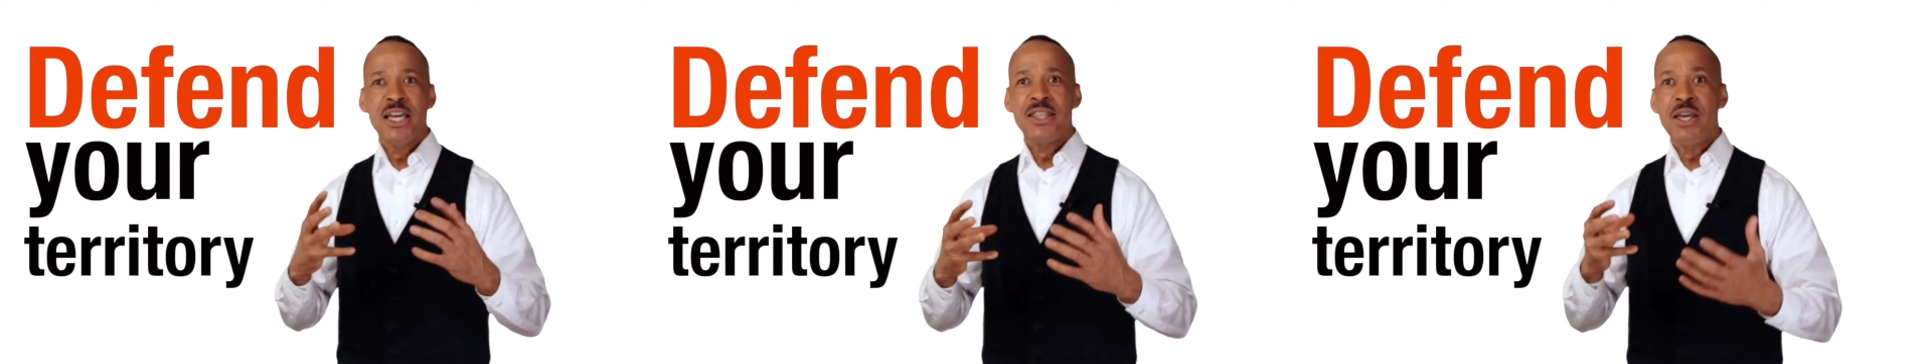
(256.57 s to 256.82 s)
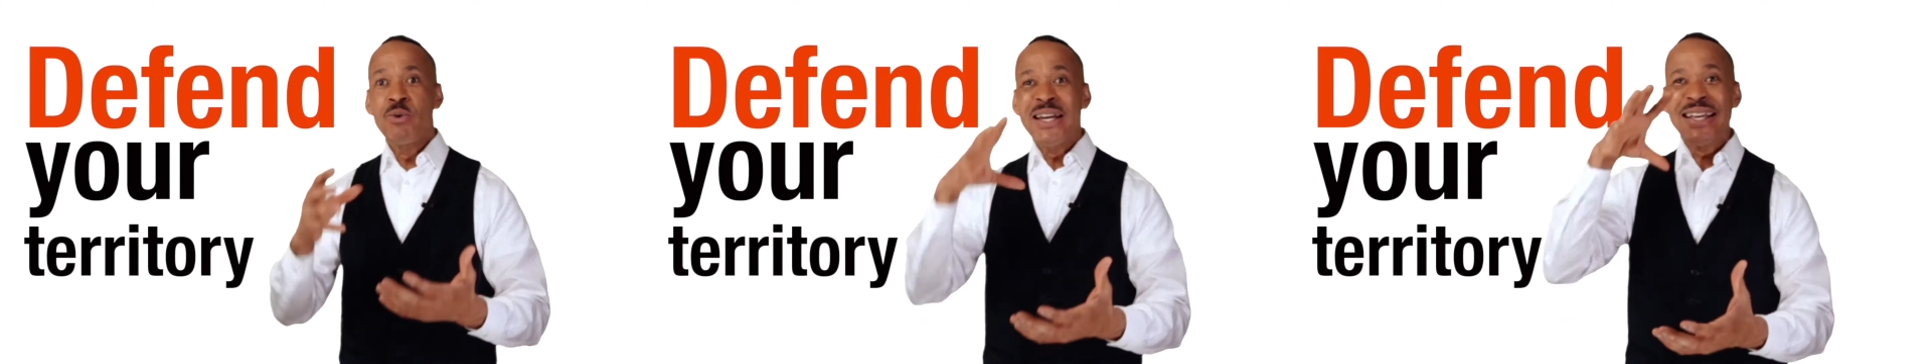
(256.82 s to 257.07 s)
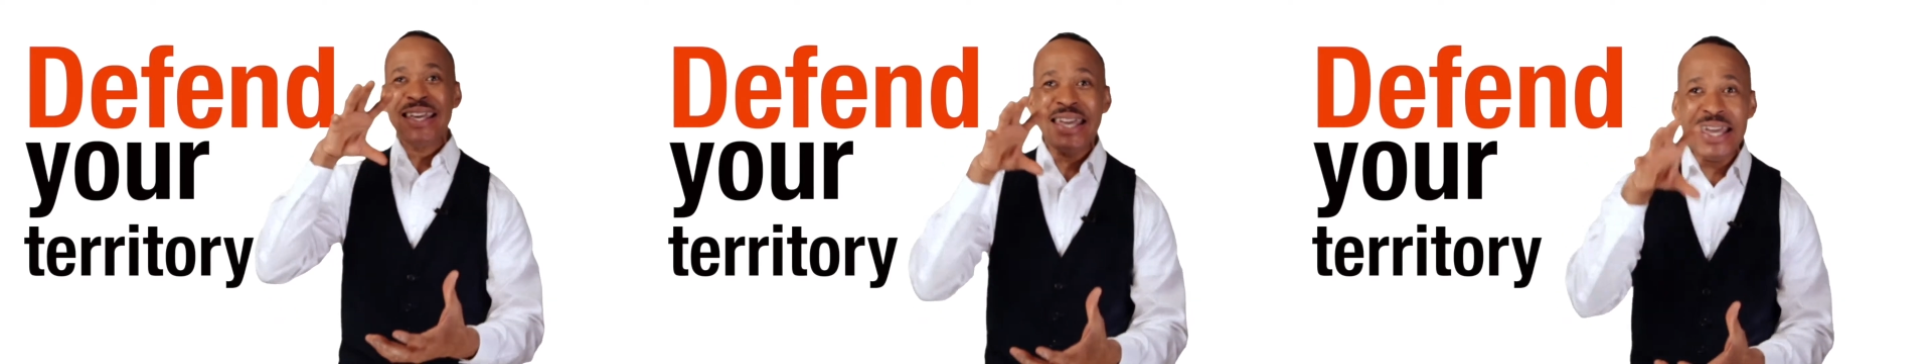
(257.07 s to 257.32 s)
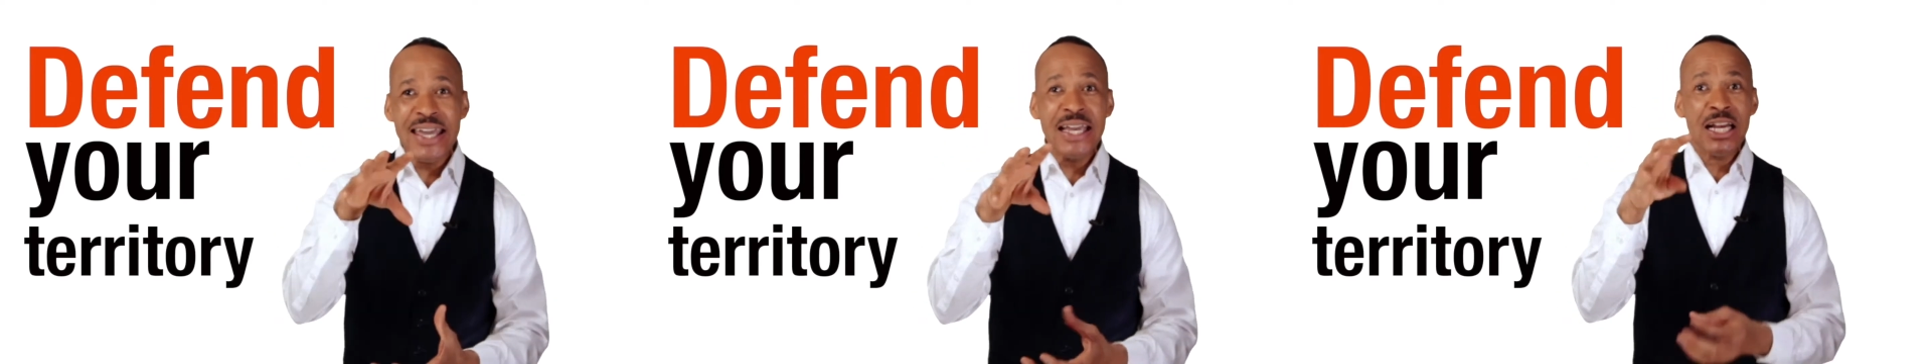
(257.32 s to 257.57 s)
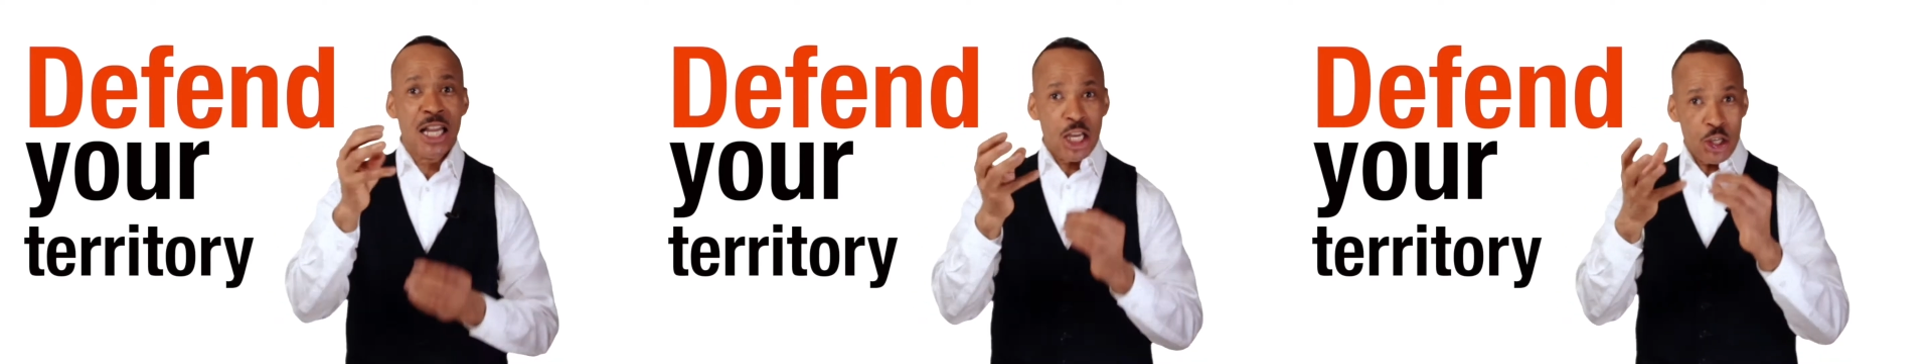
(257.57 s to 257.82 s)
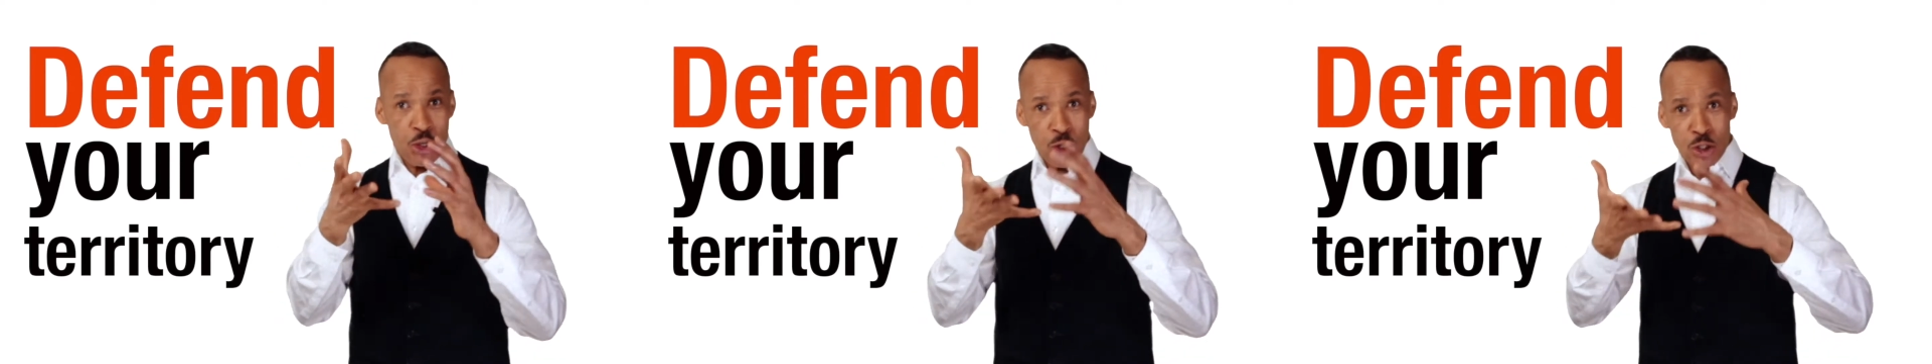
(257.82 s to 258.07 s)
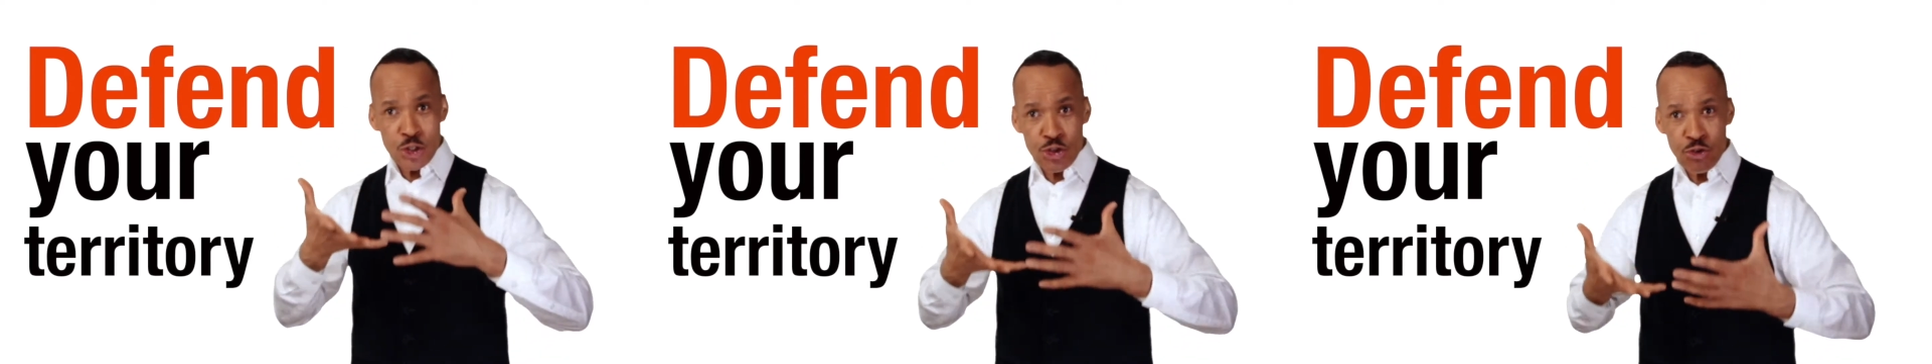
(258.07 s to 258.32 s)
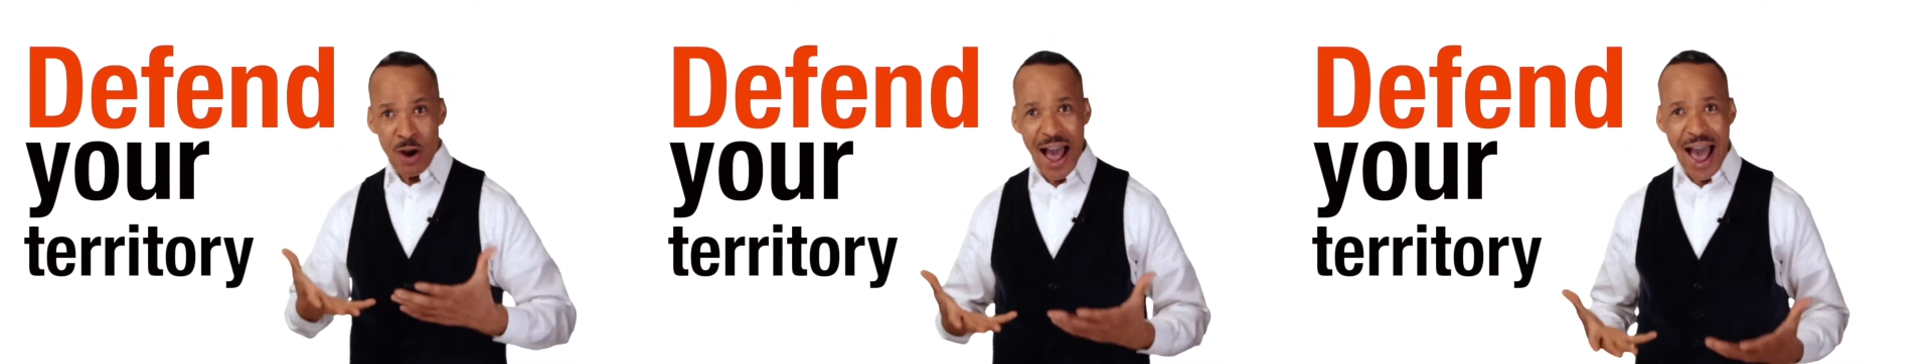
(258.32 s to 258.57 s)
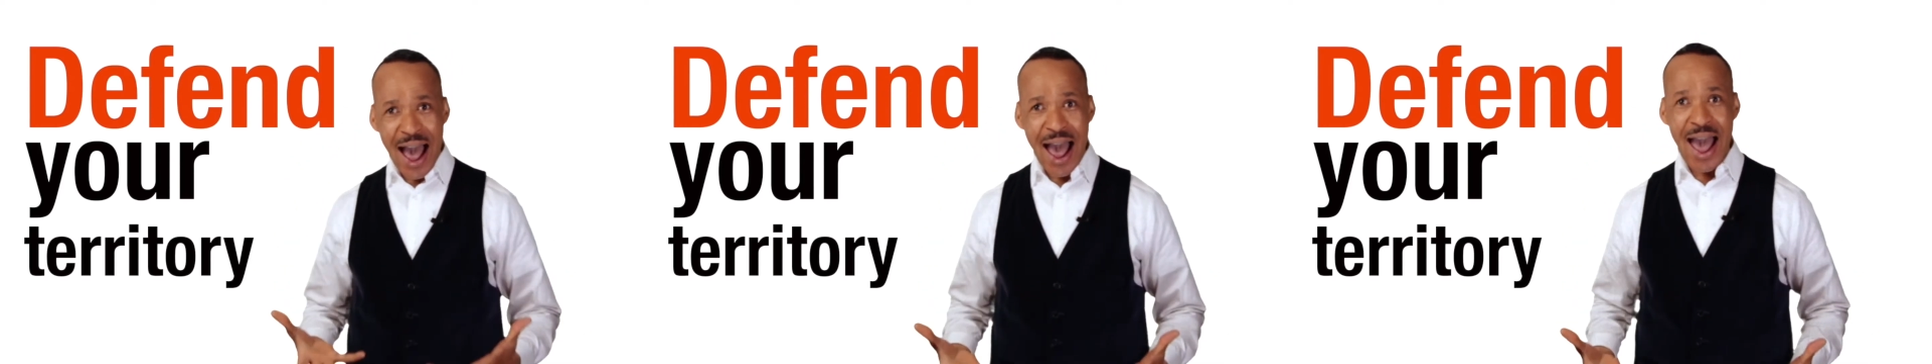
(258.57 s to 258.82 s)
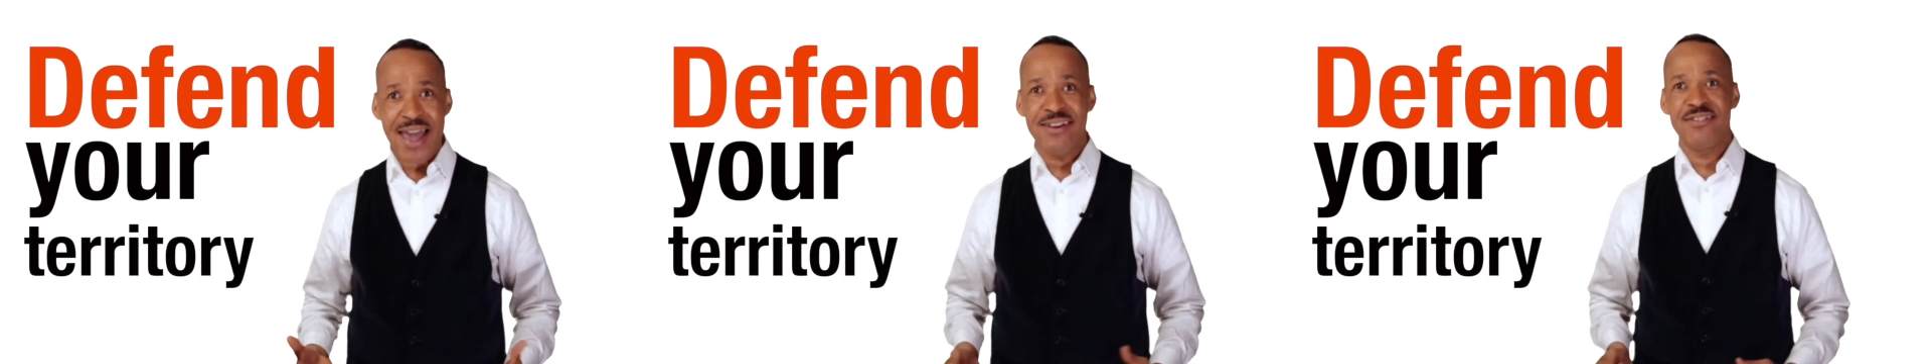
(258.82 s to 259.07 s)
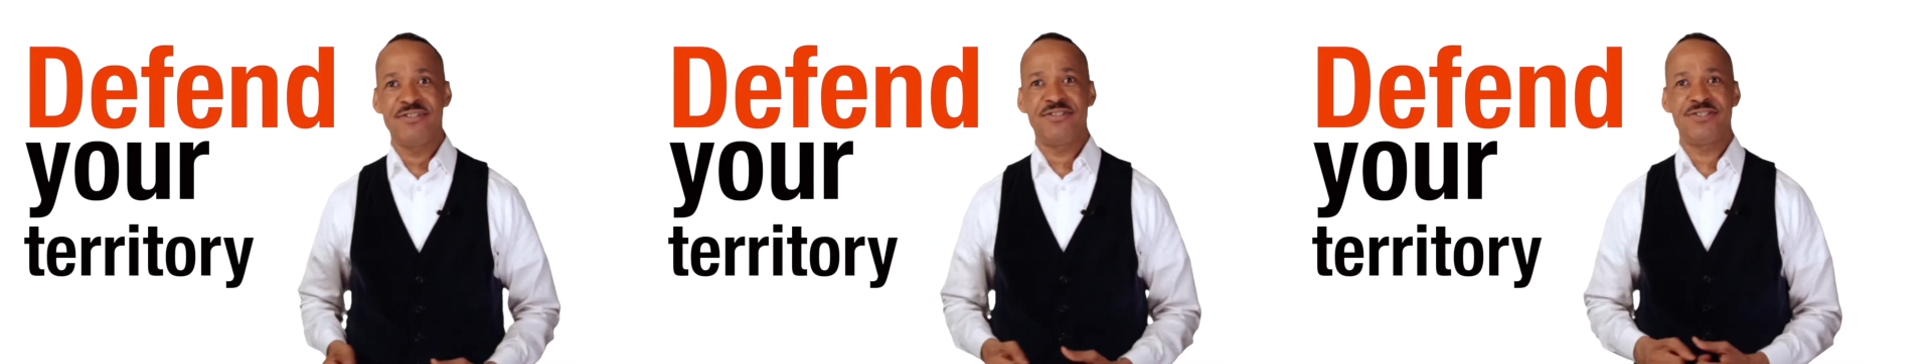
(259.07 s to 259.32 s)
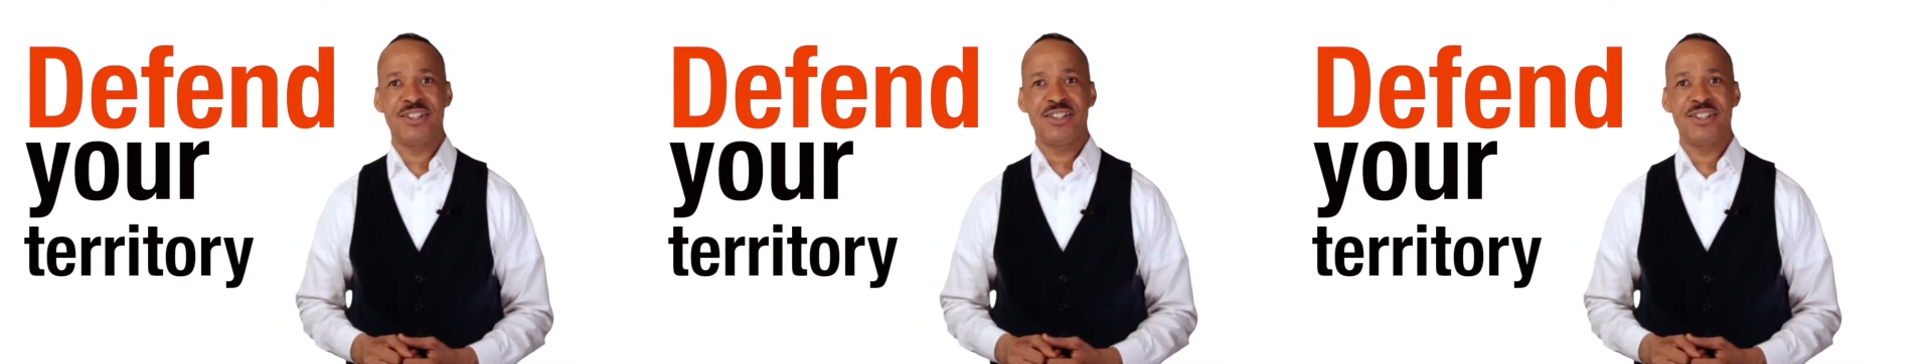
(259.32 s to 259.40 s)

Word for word: they will kill your drive.